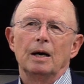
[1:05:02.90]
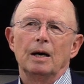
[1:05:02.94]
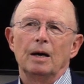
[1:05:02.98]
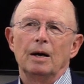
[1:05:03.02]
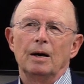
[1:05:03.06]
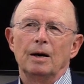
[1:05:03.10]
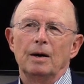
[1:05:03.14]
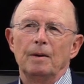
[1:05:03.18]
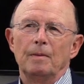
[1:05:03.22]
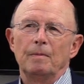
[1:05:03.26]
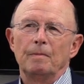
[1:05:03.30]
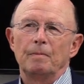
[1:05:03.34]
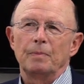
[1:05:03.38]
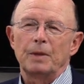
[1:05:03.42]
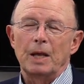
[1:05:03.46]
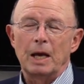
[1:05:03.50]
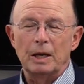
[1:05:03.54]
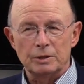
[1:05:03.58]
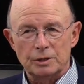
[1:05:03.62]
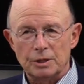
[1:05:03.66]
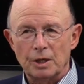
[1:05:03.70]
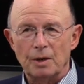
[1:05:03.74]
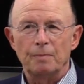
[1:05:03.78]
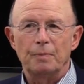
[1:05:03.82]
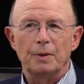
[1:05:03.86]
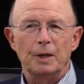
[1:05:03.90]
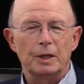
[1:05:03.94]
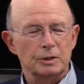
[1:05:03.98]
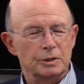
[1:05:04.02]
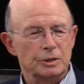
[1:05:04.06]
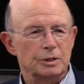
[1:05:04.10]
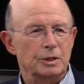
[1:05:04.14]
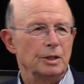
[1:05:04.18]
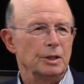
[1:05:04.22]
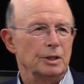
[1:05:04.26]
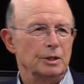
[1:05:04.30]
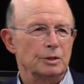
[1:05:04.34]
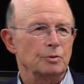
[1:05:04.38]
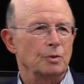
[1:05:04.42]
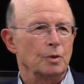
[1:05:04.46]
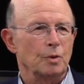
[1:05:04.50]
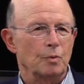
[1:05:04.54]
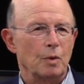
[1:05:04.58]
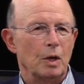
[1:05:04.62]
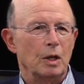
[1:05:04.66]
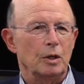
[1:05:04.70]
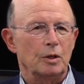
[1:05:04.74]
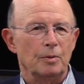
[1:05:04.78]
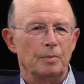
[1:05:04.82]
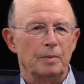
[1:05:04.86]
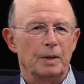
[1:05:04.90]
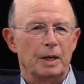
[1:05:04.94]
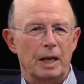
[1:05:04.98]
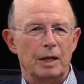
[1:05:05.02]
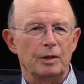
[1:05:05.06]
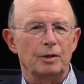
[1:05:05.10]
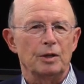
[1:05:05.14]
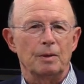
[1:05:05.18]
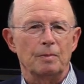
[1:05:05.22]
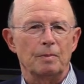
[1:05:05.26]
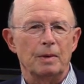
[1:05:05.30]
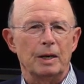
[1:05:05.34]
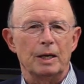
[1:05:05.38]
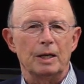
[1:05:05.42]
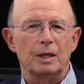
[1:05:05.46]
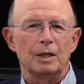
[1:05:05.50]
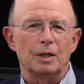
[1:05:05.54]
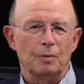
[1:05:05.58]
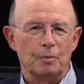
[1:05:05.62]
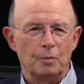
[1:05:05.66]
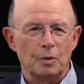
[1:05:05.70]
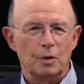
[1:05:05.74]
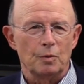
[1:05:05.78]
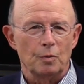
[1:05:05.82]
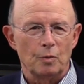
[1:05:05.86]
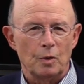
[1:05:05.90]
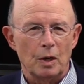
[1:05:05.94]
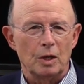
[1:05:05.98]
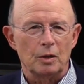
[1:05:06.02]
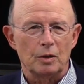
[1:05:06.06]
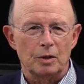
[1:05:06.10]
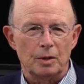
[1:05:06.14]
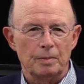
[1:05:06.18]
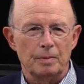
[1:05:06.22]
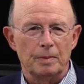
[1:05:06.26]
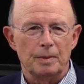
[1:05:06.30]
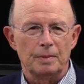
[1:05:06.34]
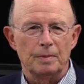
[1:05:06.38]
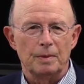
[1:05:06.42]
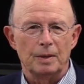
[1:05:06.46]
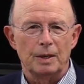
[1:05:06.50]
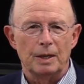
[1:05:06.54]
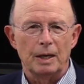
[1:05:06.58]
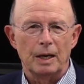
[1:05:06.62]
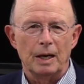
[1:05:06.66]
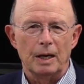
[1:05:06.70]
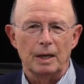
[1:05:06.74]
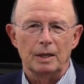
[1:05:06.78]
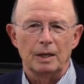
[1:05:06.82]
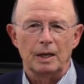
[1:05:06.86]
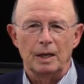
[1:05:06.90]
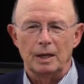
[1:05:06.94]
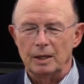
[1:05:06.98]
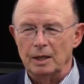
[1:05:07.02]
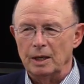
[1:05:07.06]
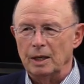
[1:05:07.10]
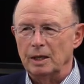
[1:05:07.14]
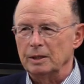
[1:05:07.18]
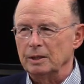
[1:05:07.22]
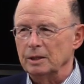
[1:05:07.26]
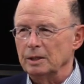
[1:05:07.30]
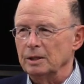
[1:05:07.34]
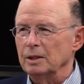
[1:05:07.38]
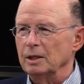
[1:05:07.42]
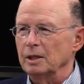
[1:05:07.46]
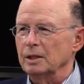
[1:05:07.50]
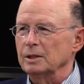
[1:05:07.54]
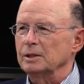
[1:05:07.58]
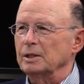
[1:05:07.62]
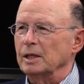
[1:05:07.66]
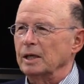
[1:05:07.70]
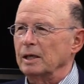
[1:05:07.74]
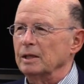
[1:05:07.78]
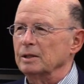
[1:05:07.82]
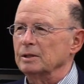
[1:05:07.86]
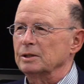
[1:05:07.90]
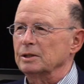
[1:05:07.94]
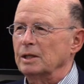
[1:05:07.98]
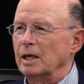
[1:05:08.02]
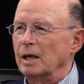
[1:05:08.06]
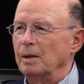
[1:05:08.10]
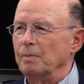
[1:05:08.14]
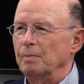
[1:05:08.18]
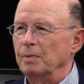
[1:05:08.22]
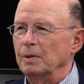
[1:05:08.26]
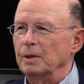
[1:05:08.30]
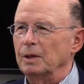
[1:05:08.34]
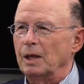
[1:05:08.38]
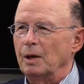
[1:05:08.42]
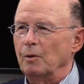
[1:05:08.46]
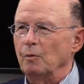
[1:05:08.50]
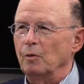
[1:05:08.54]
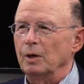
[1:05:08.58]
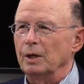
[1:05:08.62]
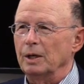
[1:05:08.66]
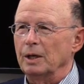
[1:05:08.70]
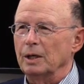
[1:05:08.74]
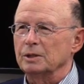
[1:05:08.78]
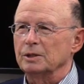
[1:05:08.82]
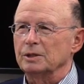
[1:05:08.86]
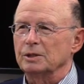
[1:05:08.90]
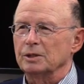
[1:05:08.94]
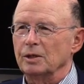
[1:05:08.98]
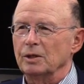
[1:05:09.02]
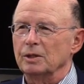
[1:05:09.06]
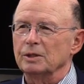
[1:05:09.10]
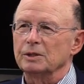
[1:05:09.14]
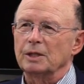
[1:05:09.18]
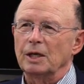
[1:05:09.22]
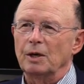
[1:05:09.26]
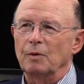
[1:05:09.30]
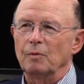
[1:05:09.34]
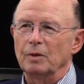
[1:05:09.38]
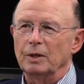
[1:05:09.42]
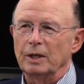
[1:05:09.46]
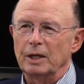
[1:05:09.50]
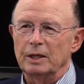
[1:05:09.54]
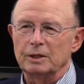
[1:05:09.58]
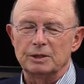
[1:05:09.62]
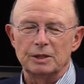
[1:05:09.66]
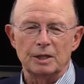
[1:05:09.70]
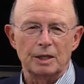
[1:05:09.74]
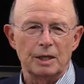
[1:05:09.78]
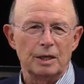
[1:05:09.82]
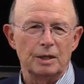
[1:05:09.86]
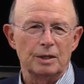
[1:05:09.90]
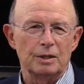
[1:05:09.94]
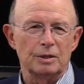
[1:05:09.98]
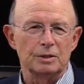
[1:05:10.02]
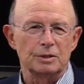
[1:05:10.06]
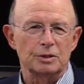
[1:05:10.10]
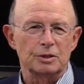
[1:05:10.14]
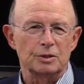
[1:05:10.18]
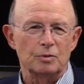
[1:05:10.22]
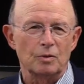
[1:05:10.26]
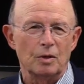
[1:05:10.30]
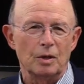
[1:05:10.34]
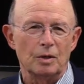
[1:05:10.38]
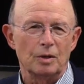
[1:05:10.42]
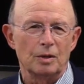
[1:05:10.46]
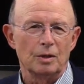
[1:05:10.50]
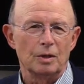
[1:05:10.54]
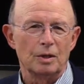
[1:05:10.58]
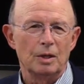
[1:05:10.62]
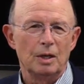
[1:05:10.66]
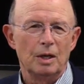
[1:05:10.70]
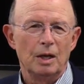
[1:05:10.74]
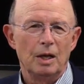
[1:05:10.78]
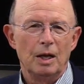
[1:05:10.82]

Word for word: um, and some Palestinians would welcome it. I think many of them would welcome a, a, a, second state, but they wouldn't necessarily say, well, that's the end of the struggle.